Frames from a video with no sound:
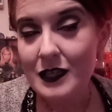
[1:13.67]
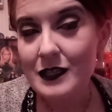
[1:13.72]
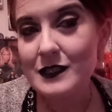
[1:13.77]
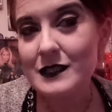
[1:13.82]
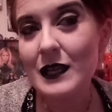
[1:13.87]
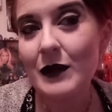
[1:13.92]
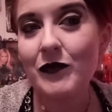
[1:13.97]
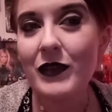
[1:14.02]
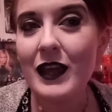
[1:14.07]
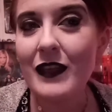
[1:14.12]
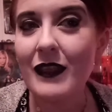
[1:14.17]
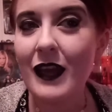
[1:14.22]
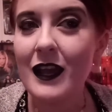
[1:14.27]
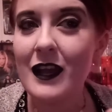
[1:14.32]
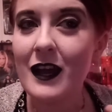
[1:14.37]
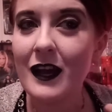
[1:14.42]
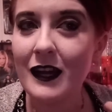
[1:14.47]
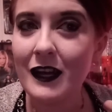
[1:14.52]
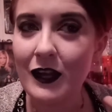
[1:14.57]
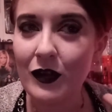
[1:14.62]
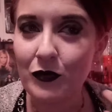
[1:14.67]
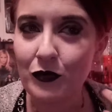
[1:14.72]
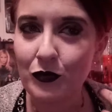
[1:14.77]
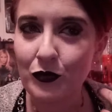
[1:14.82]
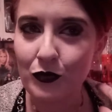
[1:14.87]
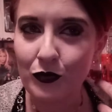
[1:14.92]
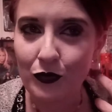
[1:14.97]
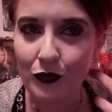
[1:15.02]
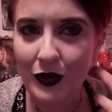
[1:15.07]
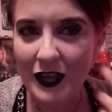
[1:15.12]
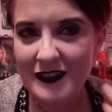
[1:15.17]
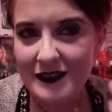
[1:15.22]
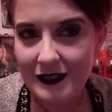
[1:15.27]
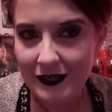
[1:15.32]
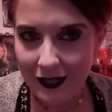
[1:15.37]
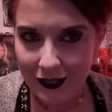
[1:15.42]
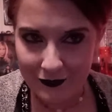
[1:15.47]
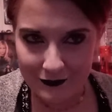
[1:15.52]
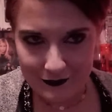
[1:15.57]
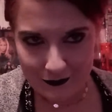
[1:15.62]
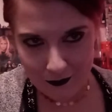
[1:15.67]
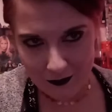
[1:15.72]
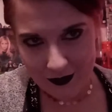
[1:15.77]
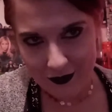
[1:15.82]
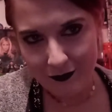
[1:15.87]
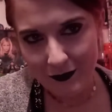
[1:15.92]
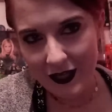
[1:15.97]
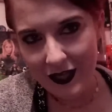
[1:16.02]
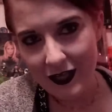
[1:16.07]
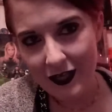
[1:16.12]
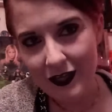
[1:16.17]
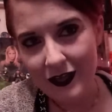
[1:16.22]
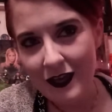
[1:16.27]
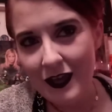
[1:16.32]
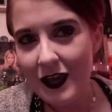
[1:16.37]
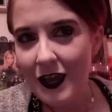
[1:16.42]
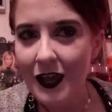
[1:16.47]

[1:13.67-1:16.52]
Something that kind of resonates with me.